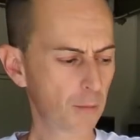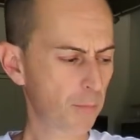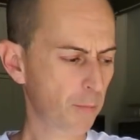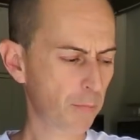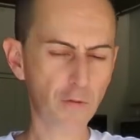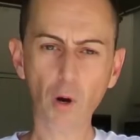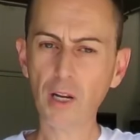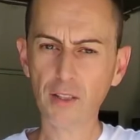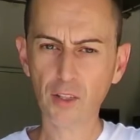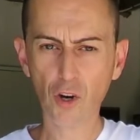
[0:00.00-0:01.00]
But before I
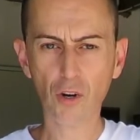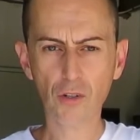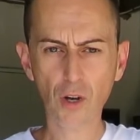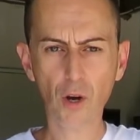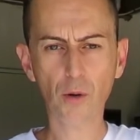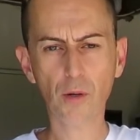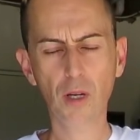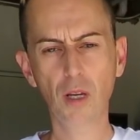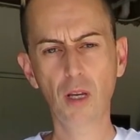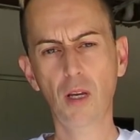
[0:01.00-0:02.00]
let the car go,
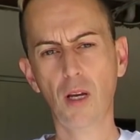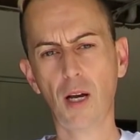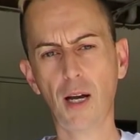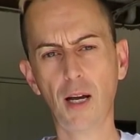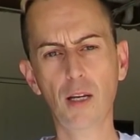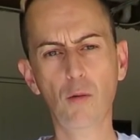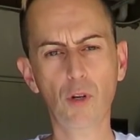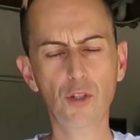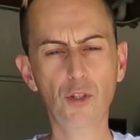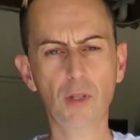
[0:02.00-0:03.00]
I
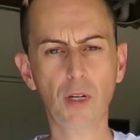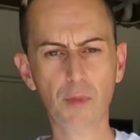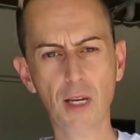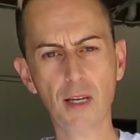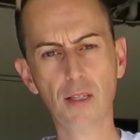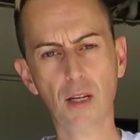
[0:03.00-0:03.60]
want to do an update.